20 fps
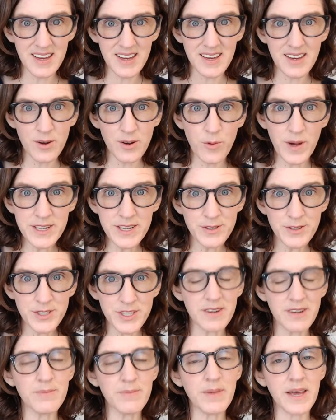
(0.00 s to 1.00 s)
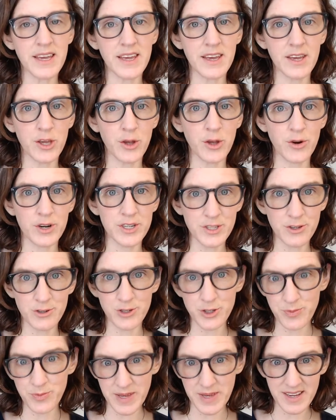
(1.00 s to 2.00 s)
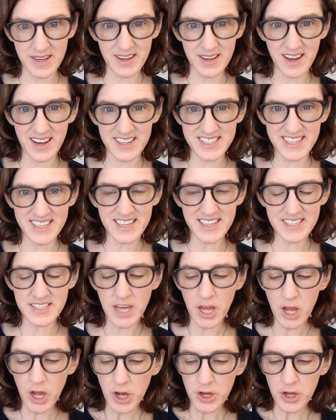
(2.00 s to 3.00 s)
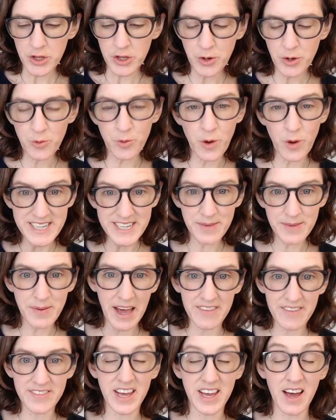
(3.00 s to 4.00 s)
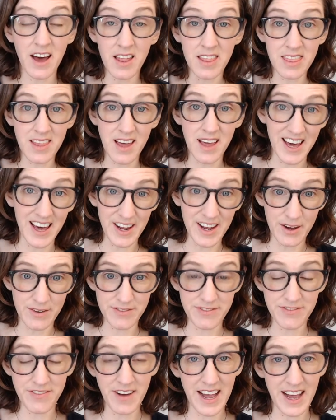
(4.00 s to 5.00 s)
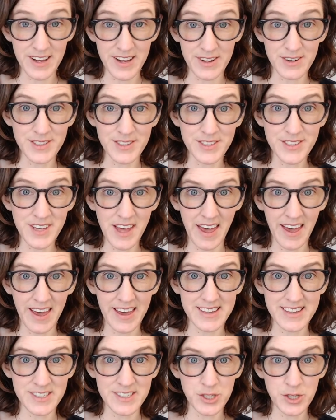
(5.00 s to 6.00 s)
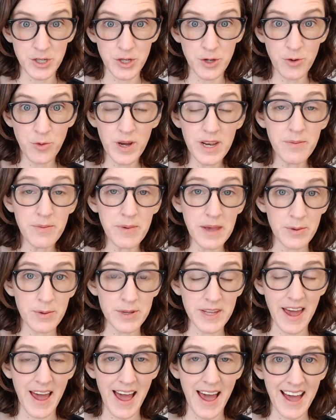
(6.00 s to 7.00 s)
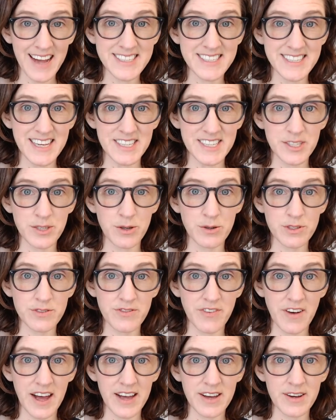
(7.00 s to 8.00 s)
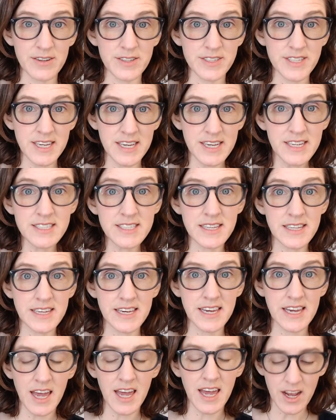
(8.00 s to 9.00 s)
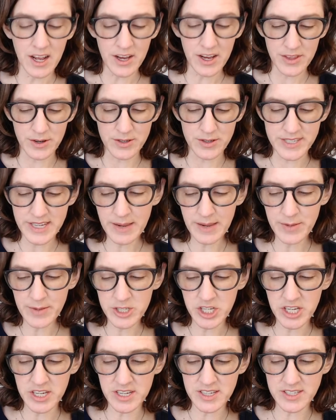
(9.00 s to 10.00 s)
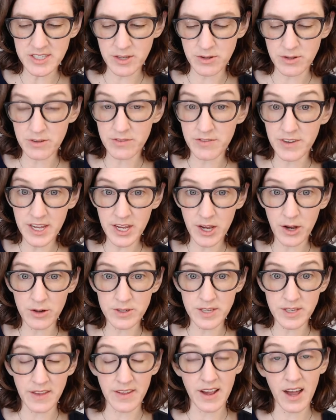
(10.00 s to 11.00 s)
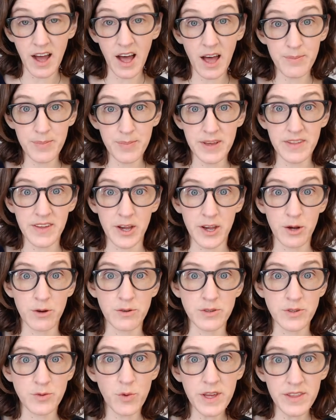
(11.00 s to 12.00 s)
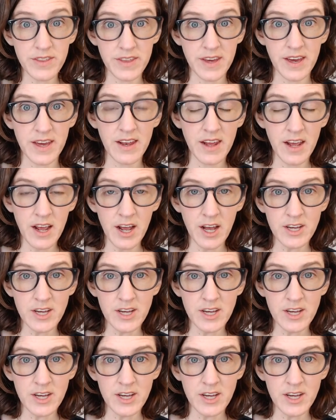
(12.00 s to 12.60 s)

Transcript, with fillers: When you start making your social media content, you wind up having a lot of files and you want to be able to access those files easily, those images, those videos, and the copy that goes with it.